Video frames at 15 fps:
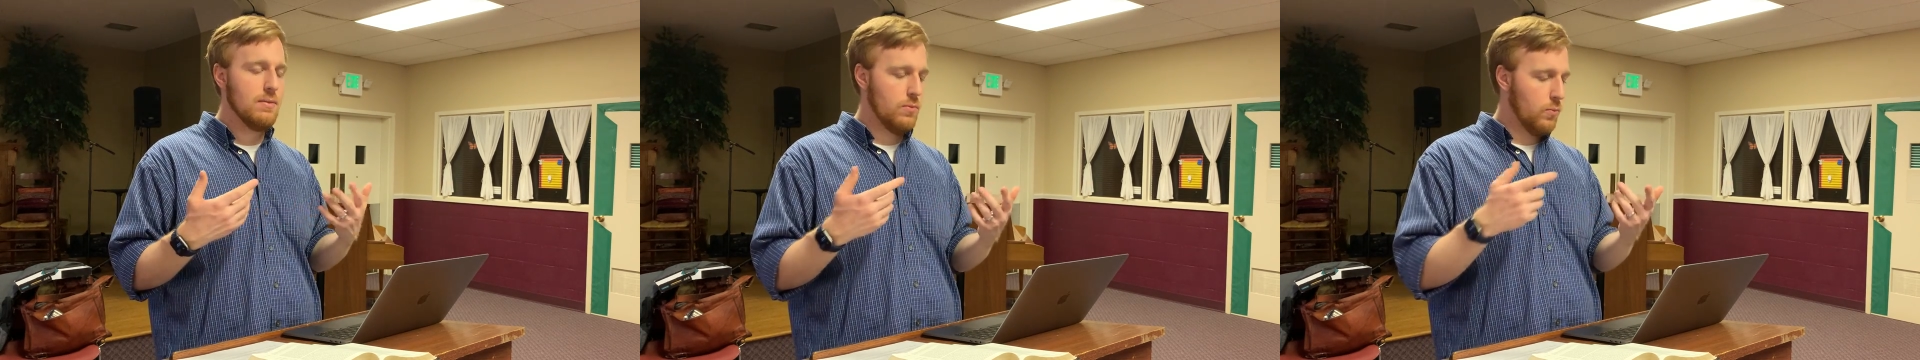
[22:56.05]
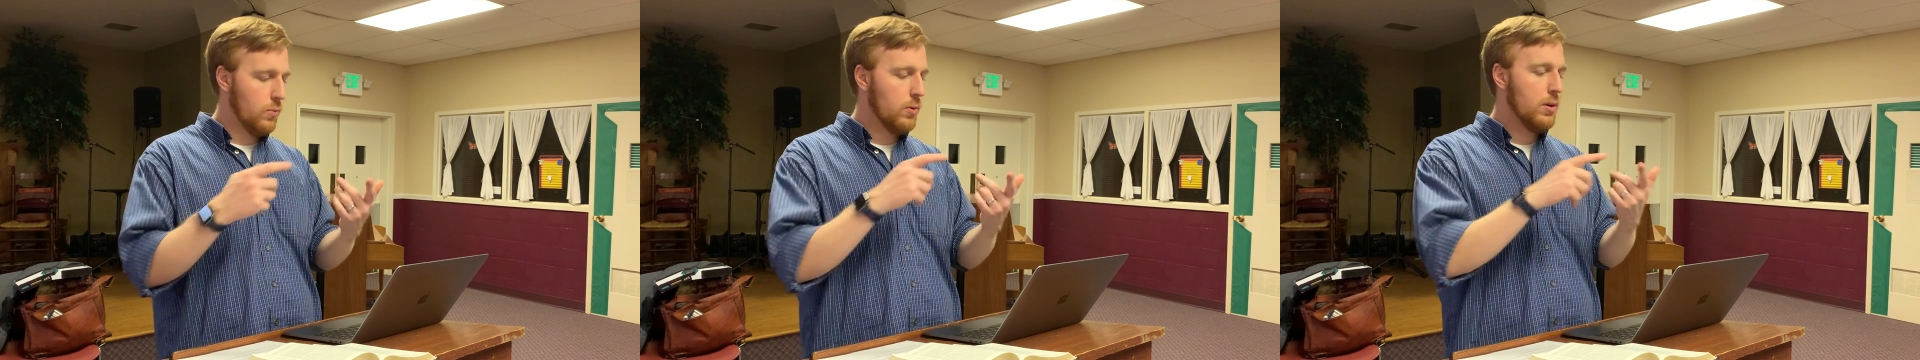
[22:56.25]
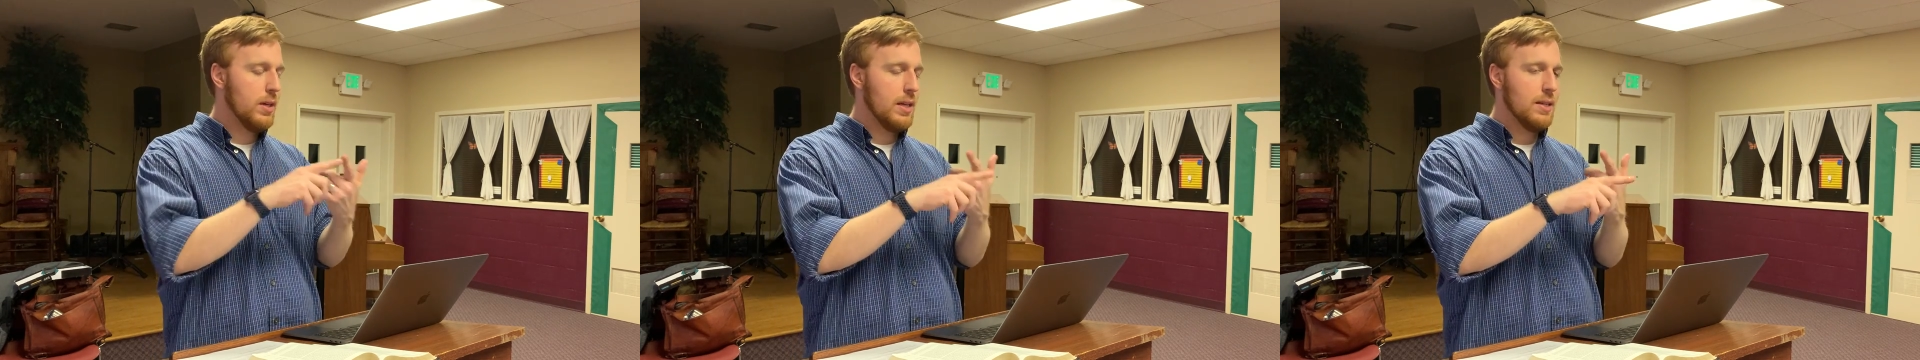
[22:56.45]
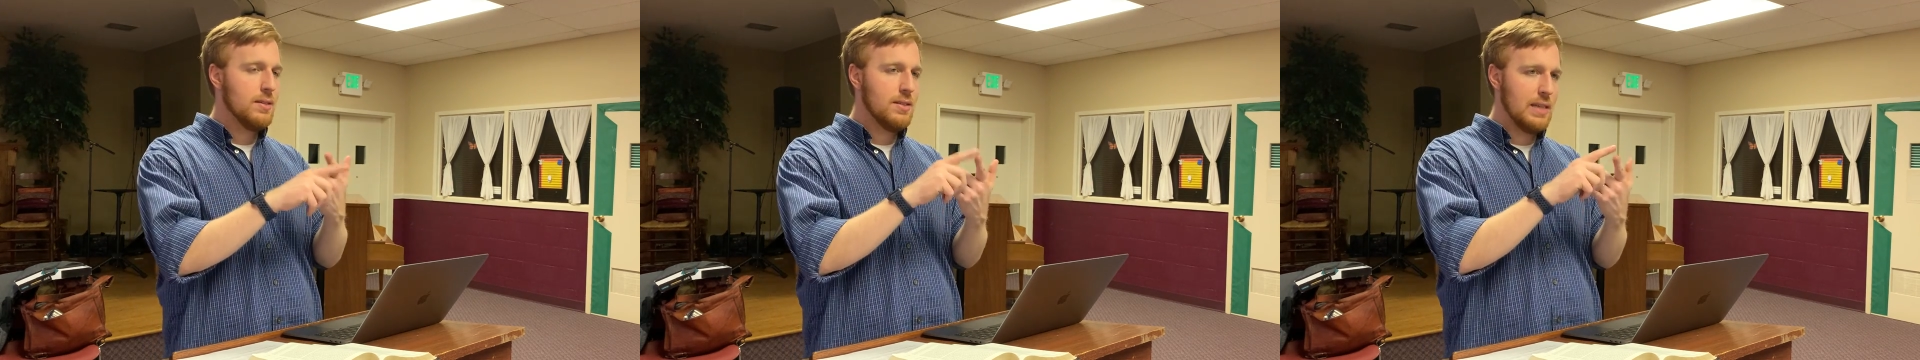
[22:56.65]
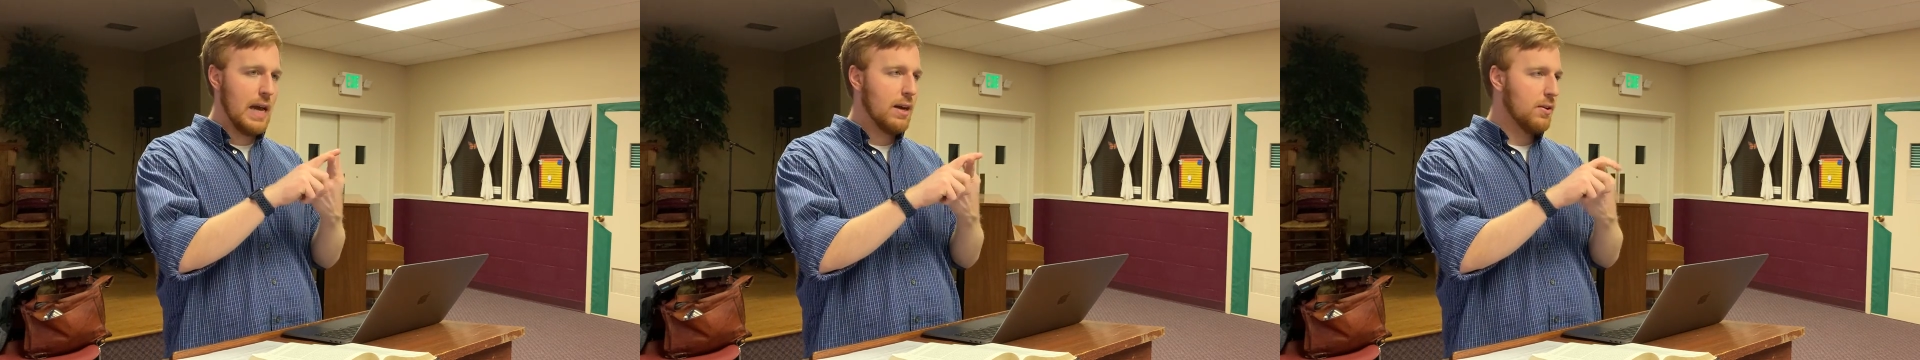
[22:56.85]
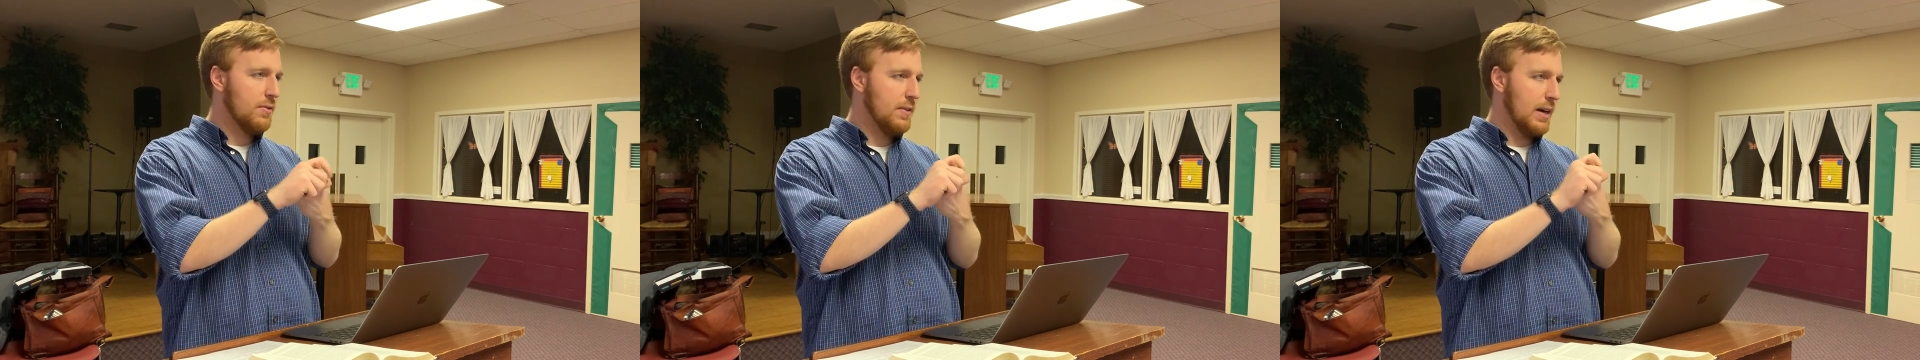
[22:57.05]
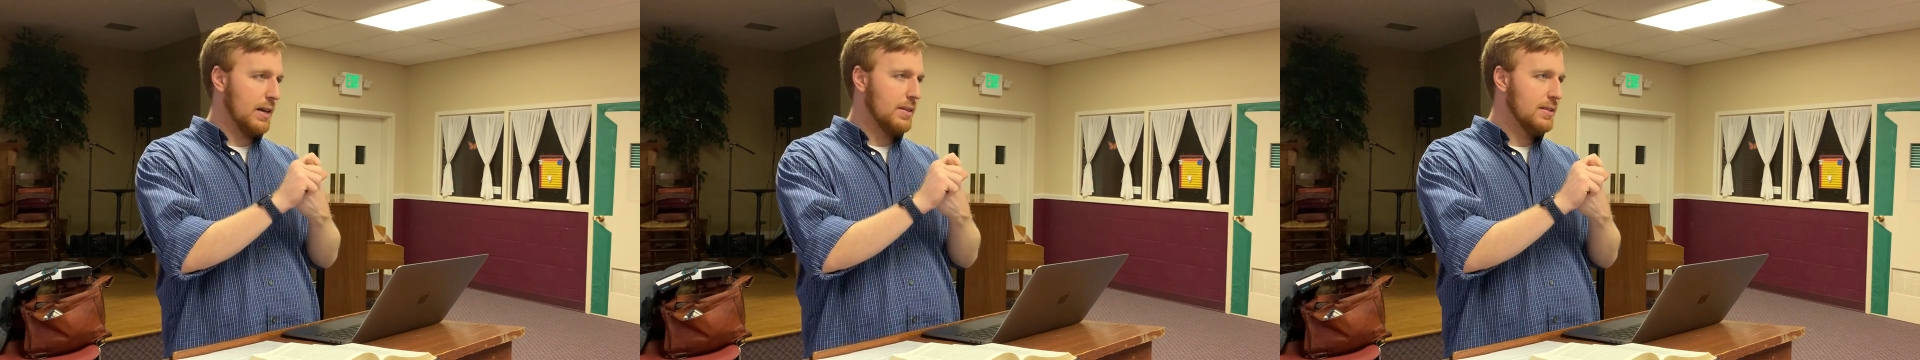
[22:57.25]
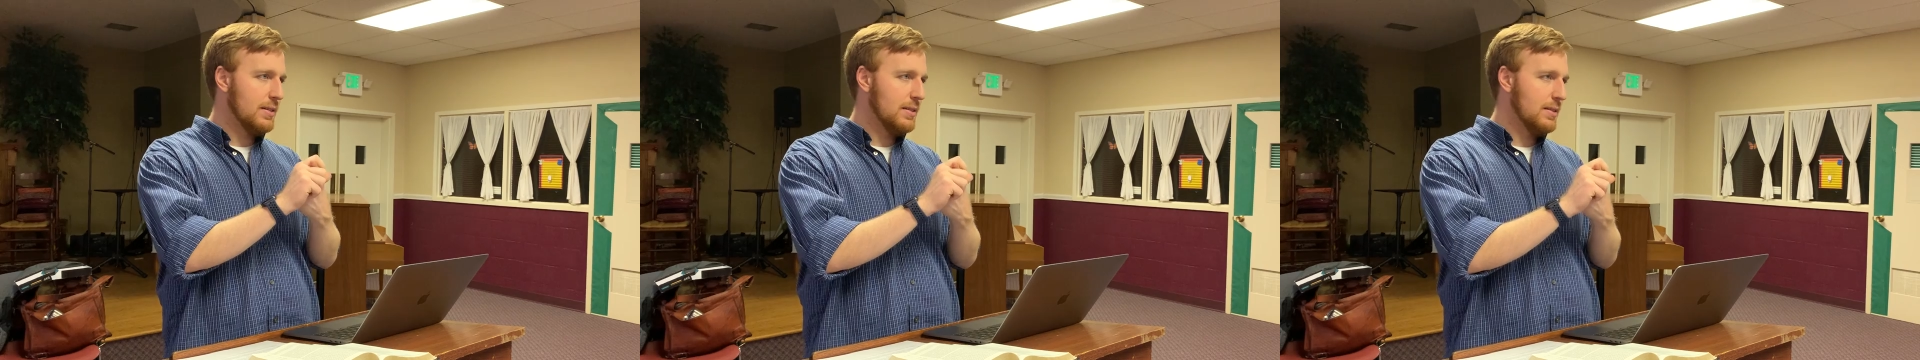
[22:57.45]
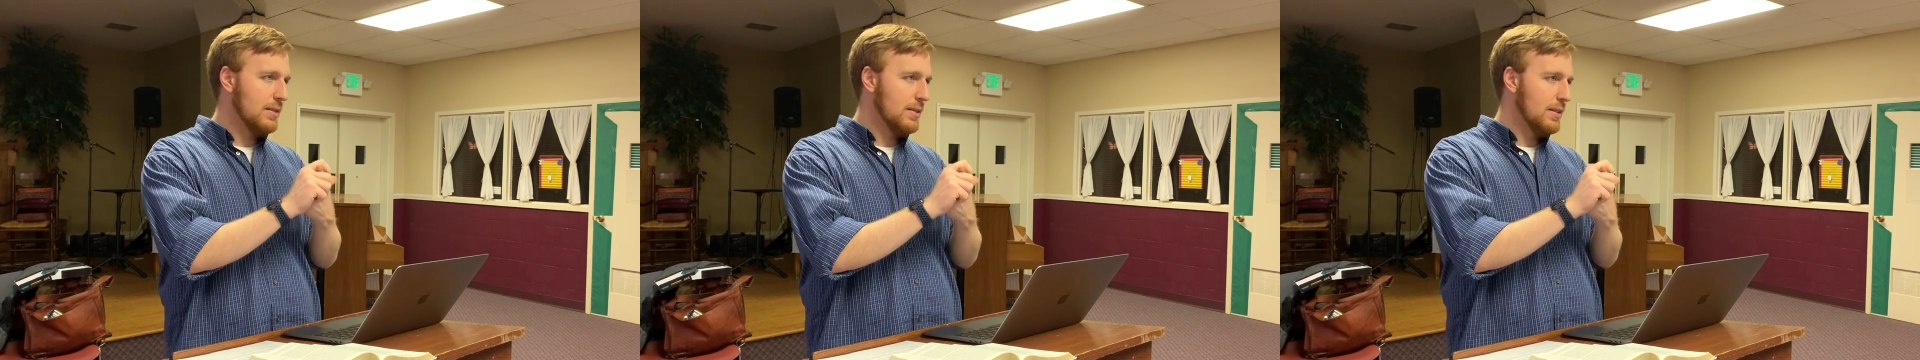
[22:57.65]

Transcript: one, sacrifice,